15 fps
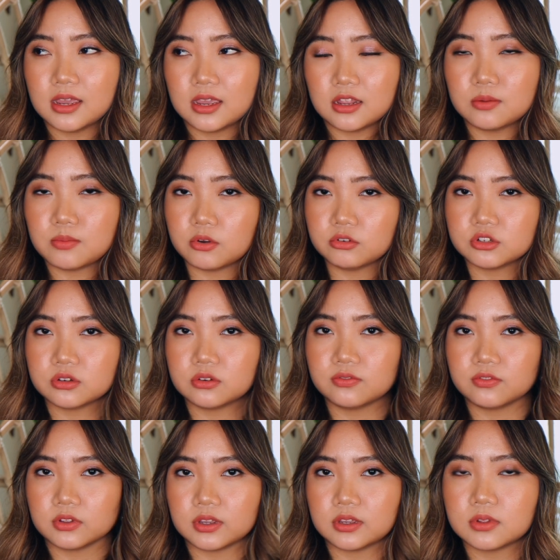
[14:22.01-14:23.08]
and emotional
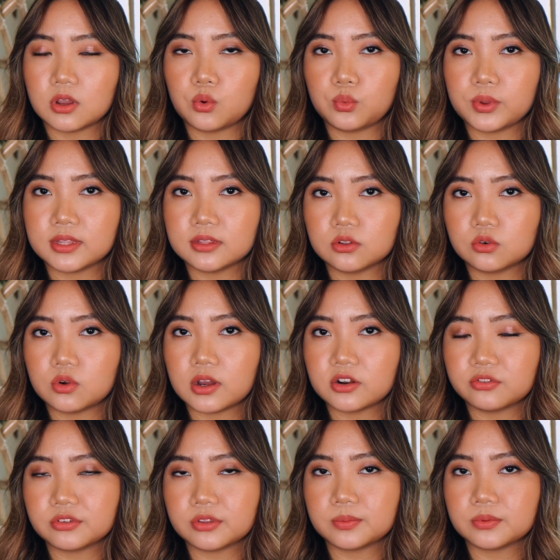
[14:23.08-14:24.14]
for like a wee little
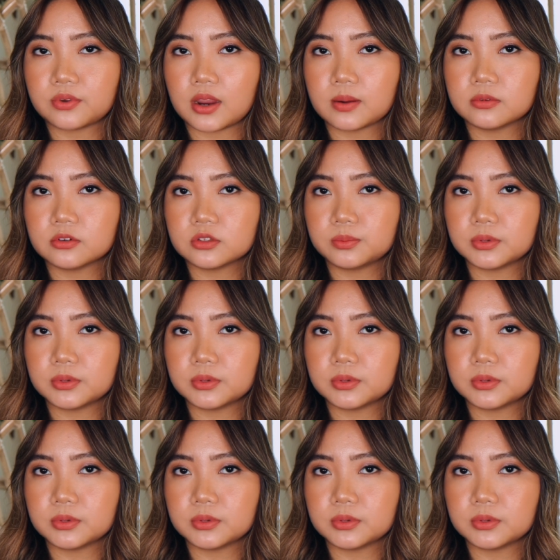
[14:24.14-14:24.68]
100 subscribers,